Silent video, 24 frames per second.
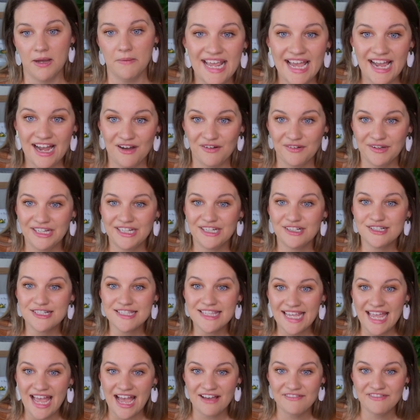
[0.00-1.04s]
Now, here's
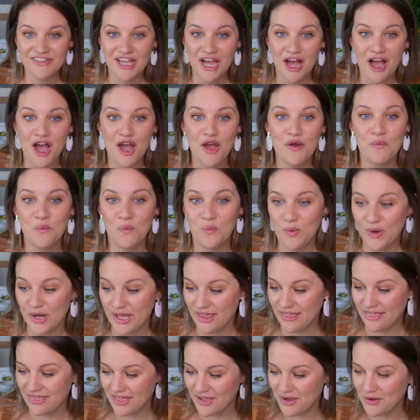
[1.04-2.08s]
the caveat
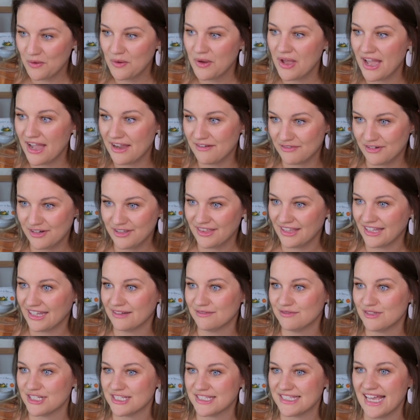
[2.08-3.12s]
with everything
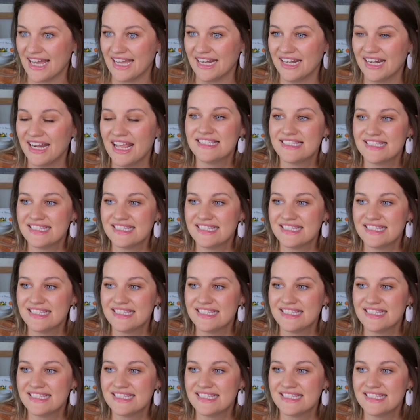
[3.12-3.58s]
I've just said.